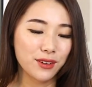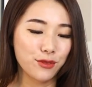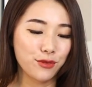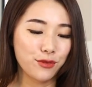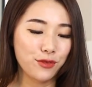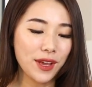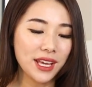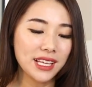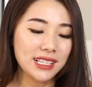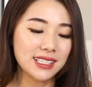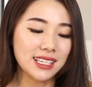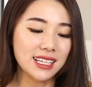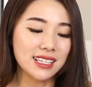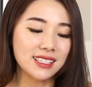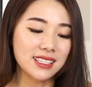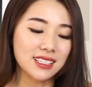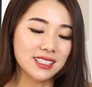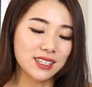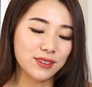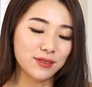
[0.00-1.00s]
Fat
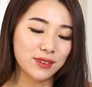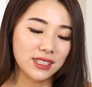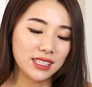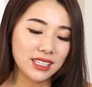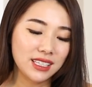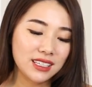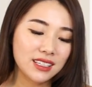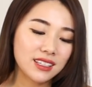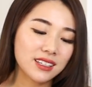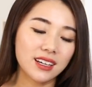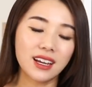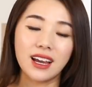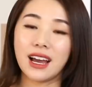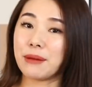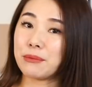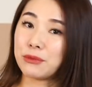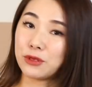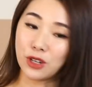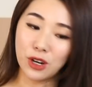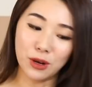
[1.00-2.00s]
sensitivity,
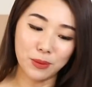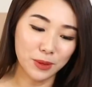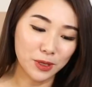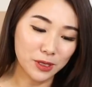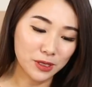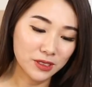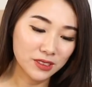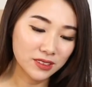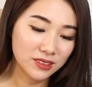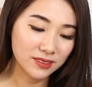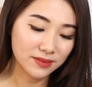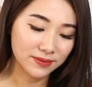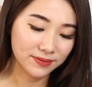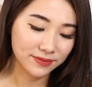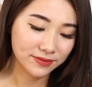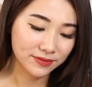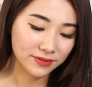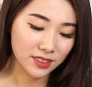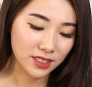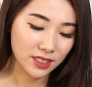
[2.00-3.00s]
I'm normal,
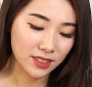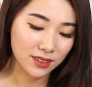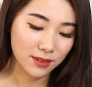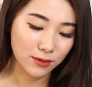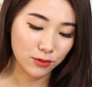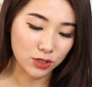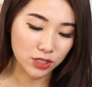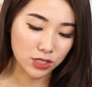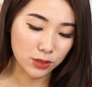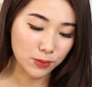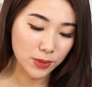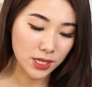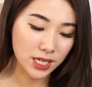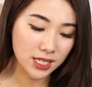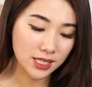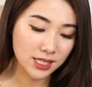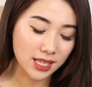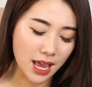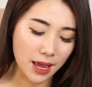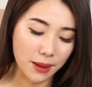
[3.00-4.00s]
which
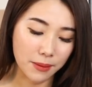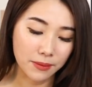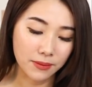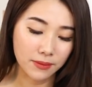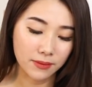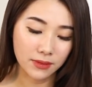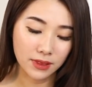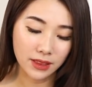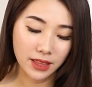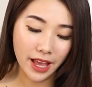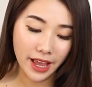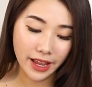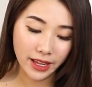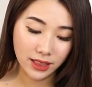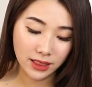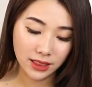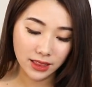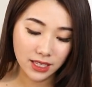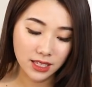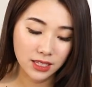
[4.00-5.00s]
means I'm
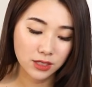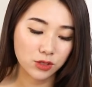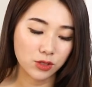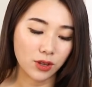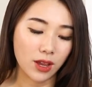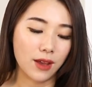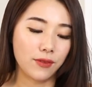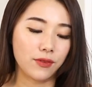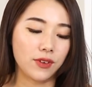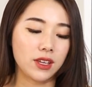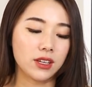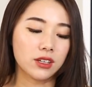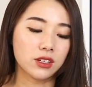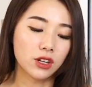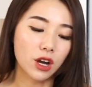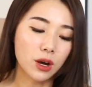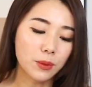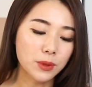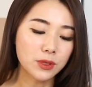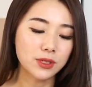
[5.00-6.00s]
likely to have a
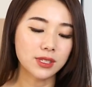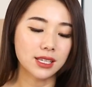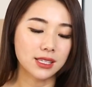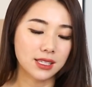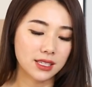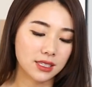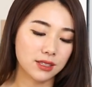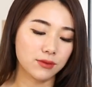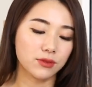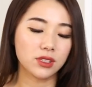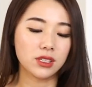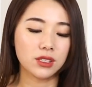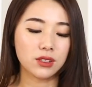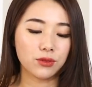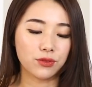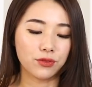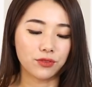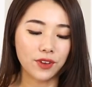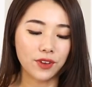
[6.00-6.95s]
normal sensitivity to